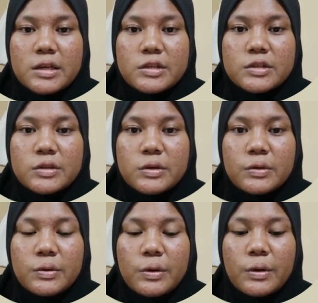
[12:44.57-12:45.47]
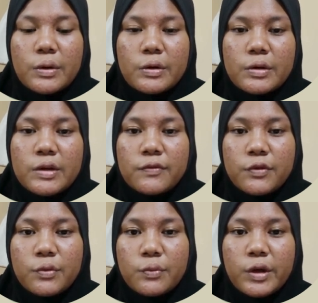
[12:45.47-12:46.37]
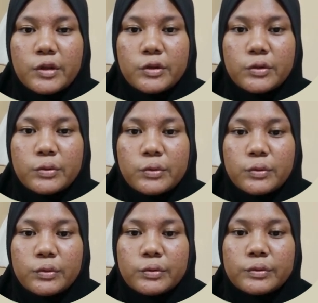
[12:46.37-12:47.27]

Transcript: So if you want to